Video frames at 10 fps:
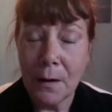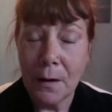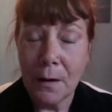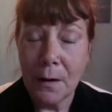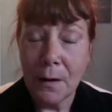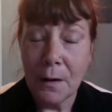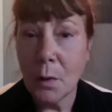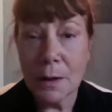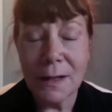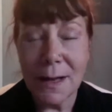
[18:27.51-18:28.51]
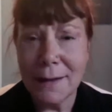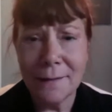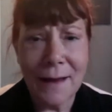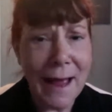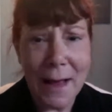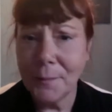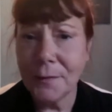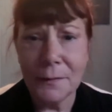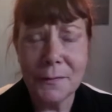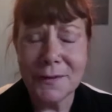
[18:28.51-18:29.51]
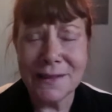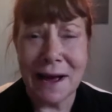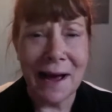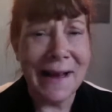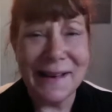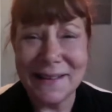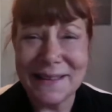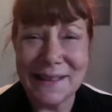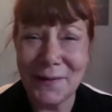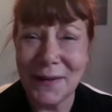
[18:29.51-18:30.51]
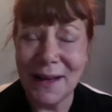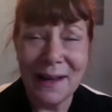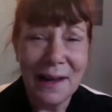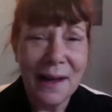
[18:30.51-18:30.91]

far more than absolute scientific